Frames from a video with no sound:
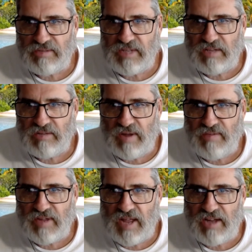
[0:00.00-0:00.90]
sense
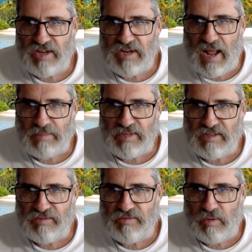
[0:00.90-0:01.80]
gratification,
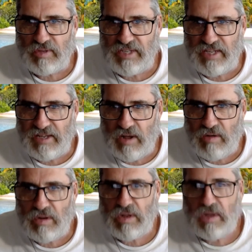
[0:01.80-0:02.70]
absence of false ego,